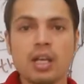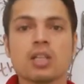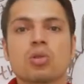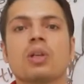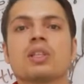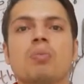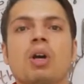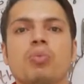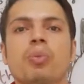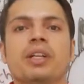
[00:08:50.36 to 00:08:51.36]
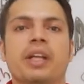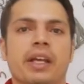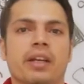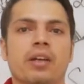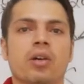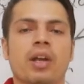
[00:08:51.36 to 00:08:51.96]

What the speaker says: So it's about midday.